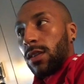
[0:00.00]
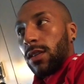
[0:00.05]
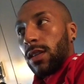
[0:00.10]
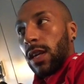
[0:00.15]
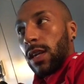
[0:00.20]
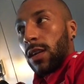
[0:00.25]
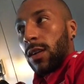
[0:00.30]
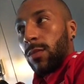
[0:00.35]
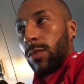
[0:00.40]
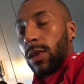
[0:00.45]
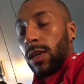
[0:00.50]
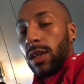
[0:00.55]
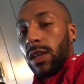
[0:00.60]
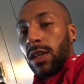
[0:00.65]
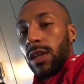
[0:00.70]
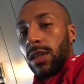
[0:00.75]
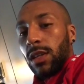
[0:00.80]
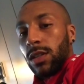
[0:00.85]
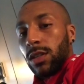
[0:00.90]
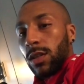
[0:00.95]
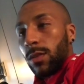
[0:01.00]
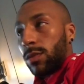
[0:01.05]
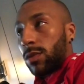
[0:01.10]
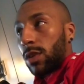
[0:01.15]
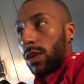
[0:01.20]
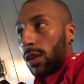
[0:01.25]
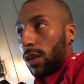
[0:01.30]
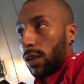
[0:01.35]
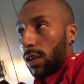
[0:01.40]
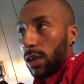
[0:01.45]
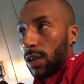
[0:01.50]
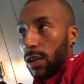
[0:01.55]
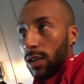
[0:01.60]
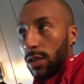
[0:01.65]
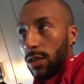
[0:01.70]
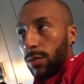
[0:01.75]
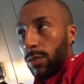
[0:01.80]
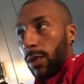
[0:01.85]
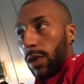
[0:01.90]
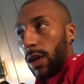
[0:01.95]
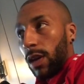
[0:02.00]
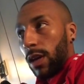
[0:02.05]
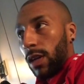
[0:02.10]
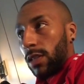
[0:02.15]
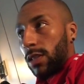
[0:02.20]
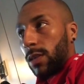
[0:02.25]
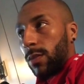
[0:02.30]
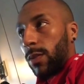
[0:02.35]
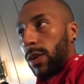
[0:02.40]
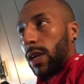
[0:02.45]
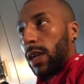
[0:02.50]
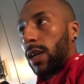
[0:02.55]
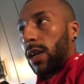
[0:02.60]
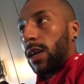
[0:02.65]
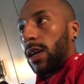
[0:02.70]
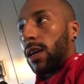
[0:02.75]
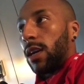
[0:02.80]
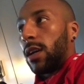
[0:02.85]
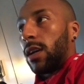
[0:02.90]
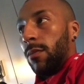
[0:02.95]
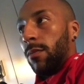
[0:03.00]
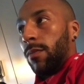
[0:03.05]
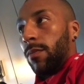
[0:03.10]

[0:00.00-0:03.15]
that could be Egypt, Turkey, Dubai, somewhere like that.